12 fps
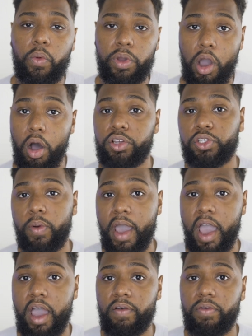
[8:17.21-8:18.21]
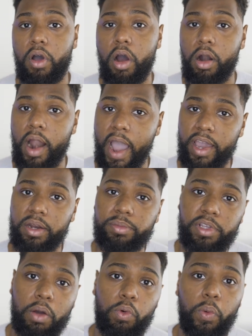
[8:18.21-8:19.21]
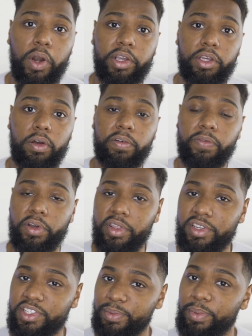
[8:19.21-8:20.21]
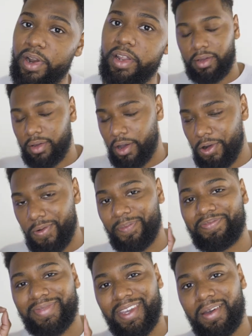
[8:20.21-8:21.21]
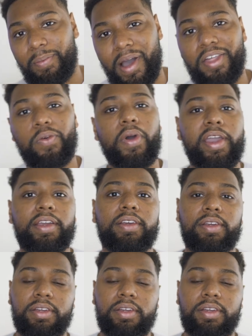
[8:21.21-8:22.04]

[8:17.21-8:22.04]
We also have our items that we're working on for this sprint. Oh, by the way,